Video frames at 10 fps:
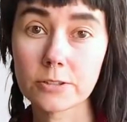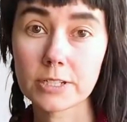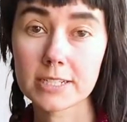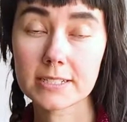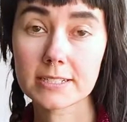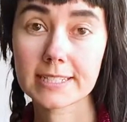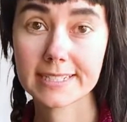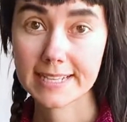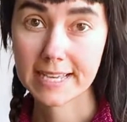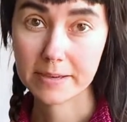
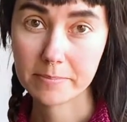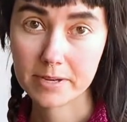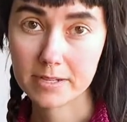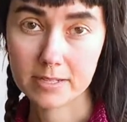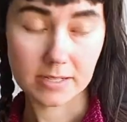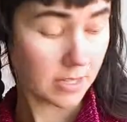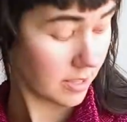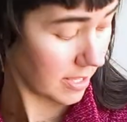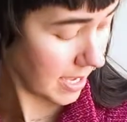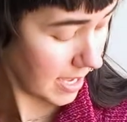seam
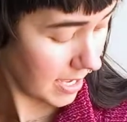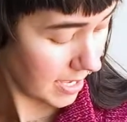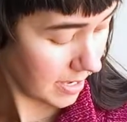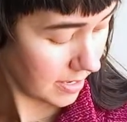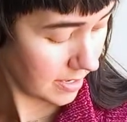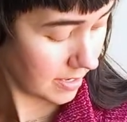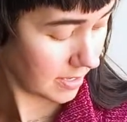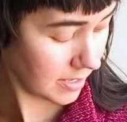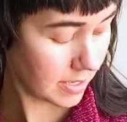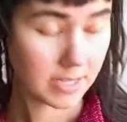the
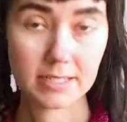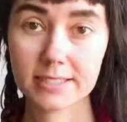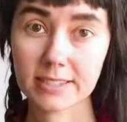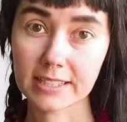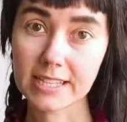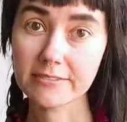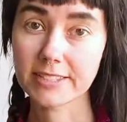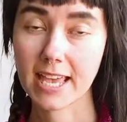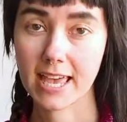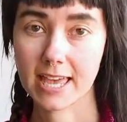sleeves
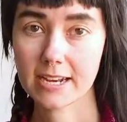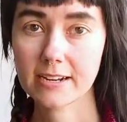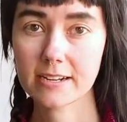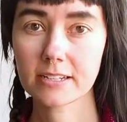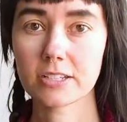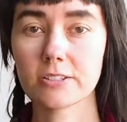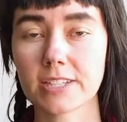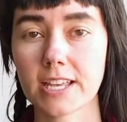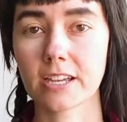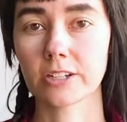in using a
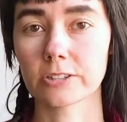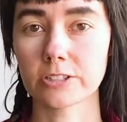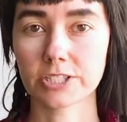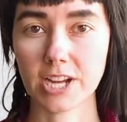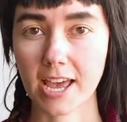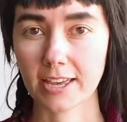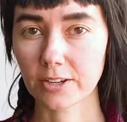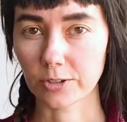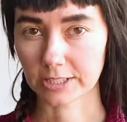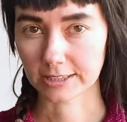crochet or a
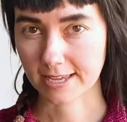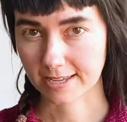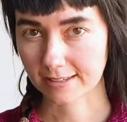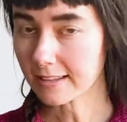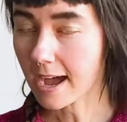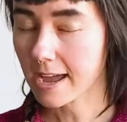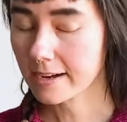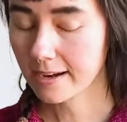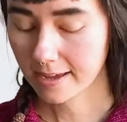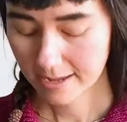link line,
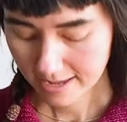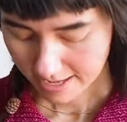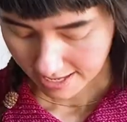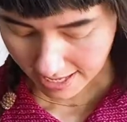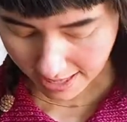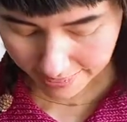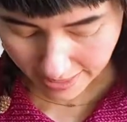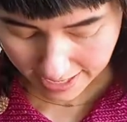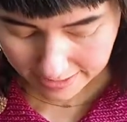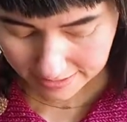and
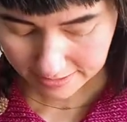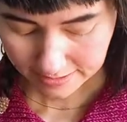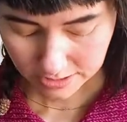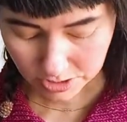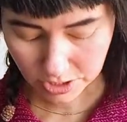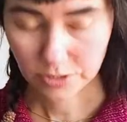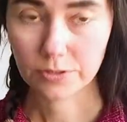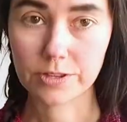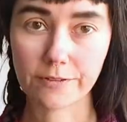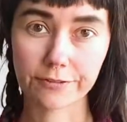then do the
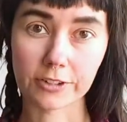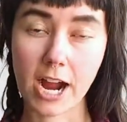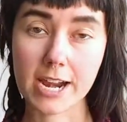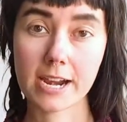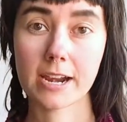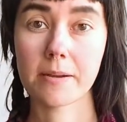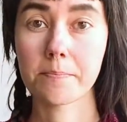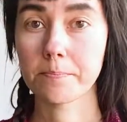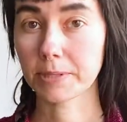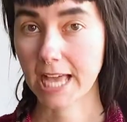front
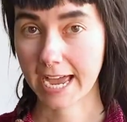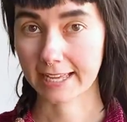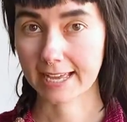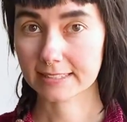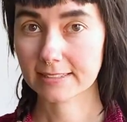plackets.